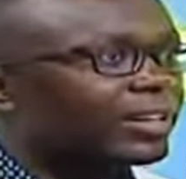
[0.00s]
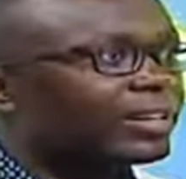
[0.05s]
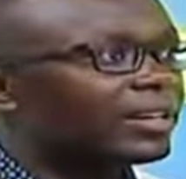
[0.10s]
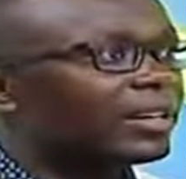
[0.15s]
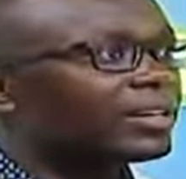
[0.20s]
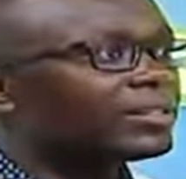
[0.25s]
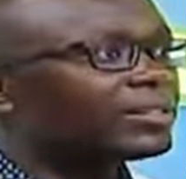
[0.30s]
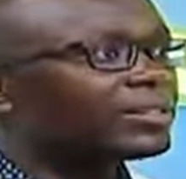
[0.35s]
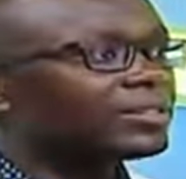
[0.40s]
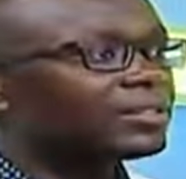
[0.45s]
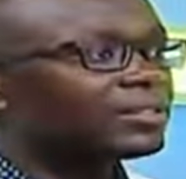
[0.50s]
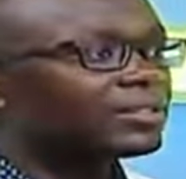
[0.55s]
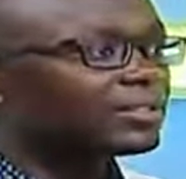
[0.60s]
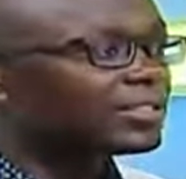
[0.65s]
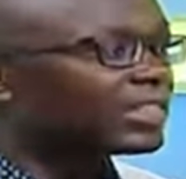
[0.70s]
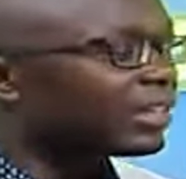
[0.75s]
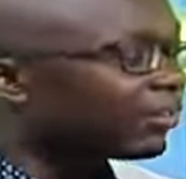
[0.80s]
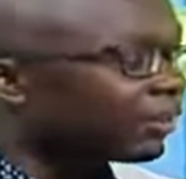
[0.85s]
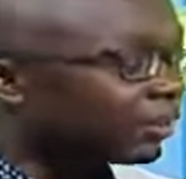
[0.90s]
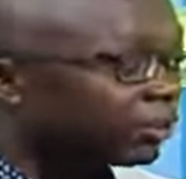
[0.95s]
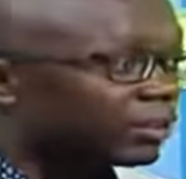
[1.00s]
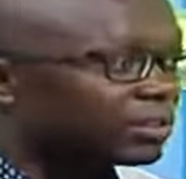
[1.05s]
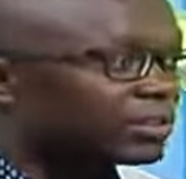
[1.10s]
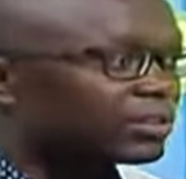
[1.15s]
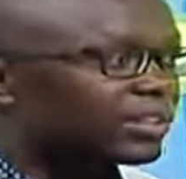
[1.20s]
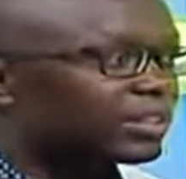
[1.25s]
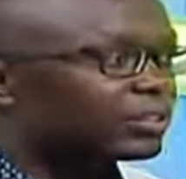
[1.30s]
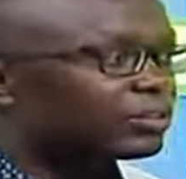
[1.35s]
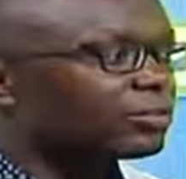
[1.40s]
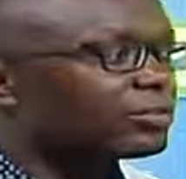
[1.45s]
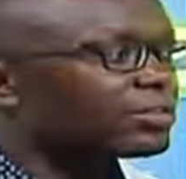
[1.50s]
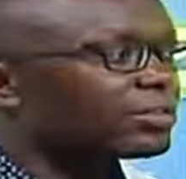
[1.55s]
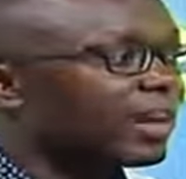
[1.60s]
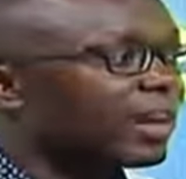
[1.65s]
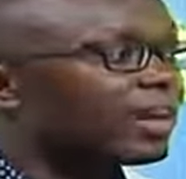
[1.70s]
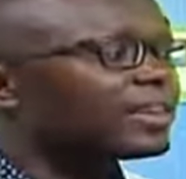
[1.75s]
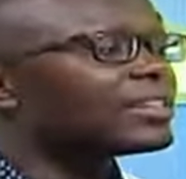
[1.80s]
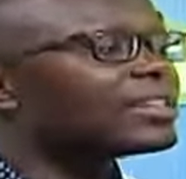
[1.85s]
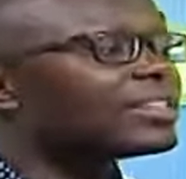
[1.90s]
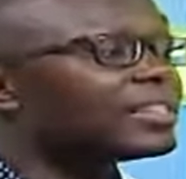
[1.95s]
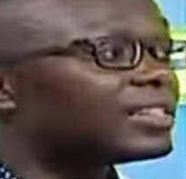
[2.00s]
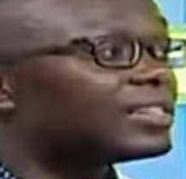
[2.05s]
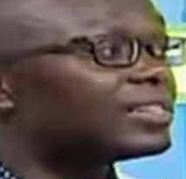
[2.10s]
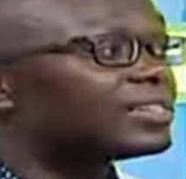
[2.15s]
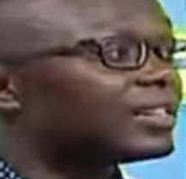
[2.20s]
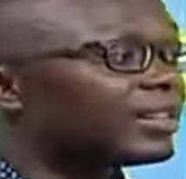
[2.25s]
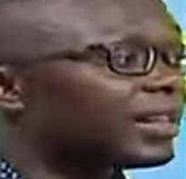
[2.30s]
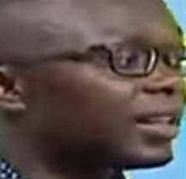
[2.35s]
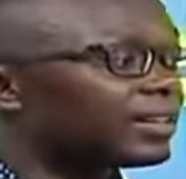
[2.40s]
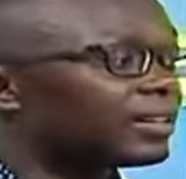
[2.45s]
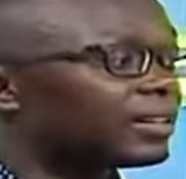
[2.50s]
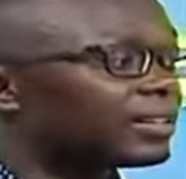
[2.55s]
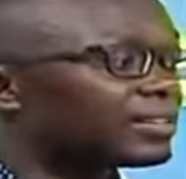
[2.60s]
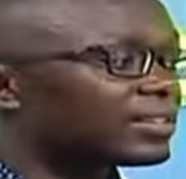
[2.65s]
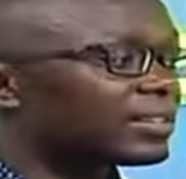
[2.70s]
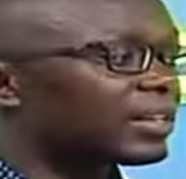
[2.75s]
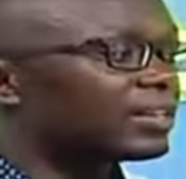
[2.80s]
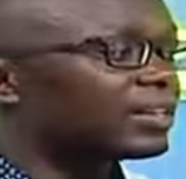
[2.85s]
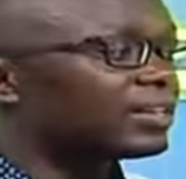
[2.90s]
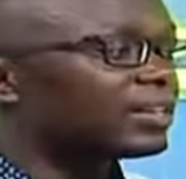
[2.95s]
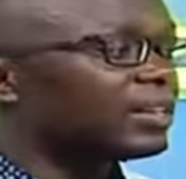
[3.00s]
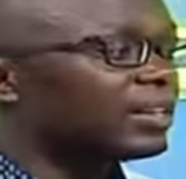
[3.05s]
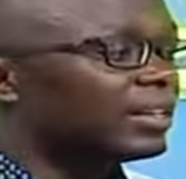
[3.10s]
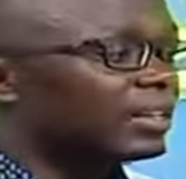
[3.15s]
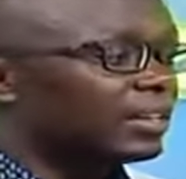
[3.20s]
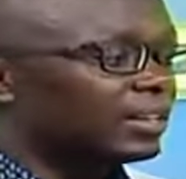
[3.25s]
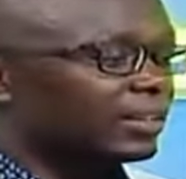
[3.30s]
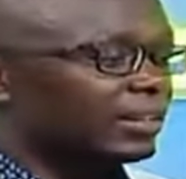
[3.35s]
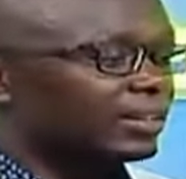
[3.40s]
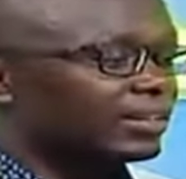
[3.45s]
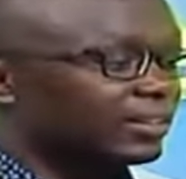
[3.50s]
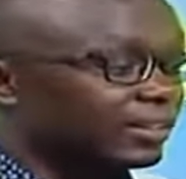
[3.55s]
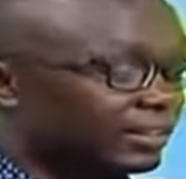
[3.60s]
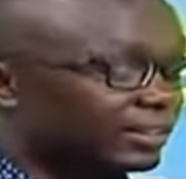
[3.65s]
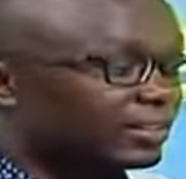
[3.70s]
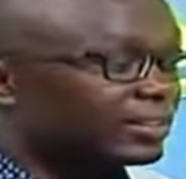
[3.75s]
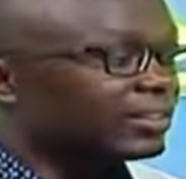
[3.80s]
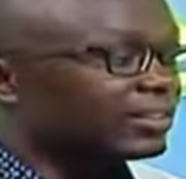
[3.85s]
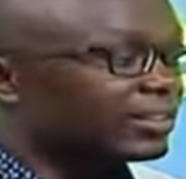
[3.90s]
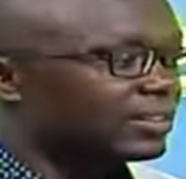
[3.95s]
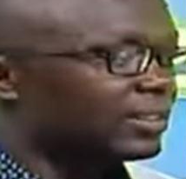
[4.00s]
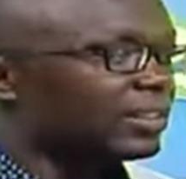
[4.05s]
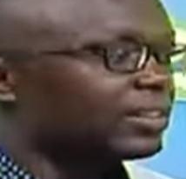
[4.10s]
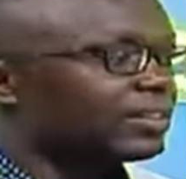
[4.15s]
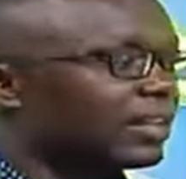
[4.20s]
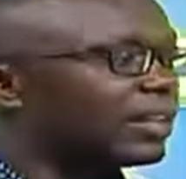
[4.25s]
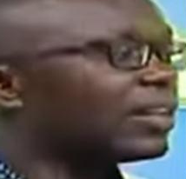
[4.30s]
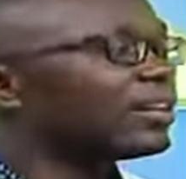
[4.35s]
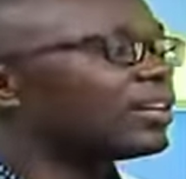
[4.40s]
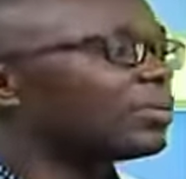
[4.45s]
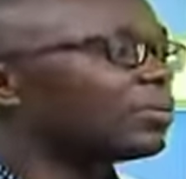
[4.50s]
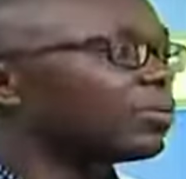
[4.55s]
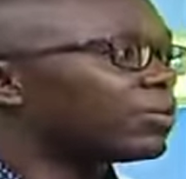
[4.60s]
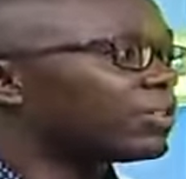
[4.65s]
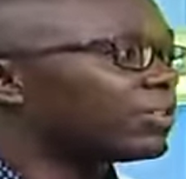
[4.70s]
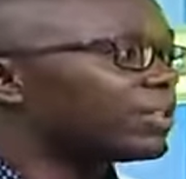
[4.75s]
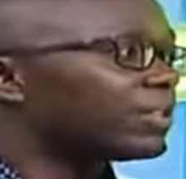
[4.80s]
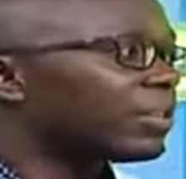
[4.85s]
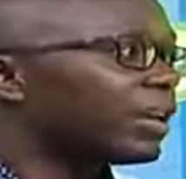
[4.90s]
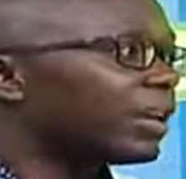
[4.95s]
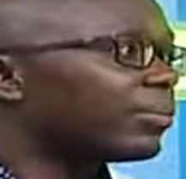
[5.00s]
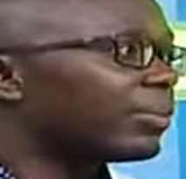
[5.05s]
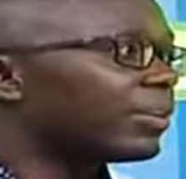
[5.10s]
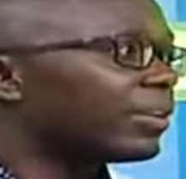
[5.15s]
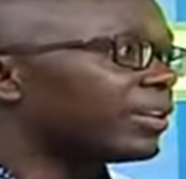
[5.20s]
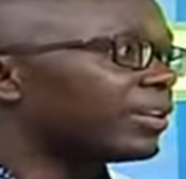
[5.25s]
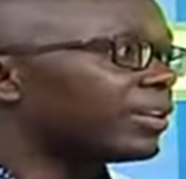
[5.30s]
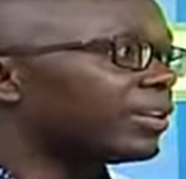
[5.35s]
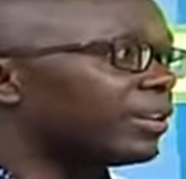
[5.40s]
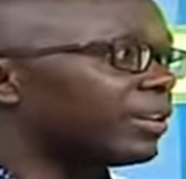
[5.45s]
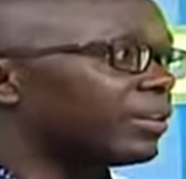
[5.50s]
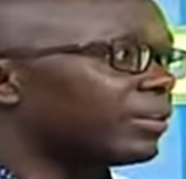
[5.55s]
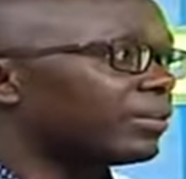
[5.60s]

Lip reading: care nurses, several sessions until they understand that this is exactly what is happening.